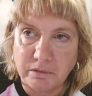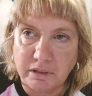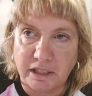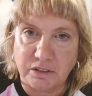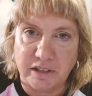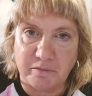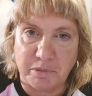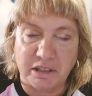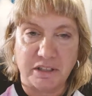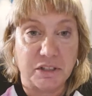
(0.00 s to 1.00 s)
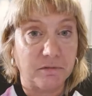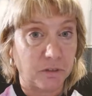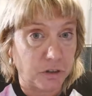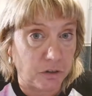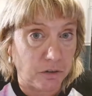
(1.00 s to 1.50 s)
Those have been listed
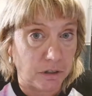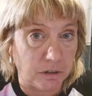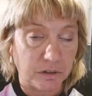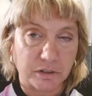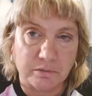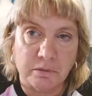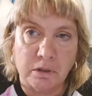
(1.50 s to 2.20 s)
for two years.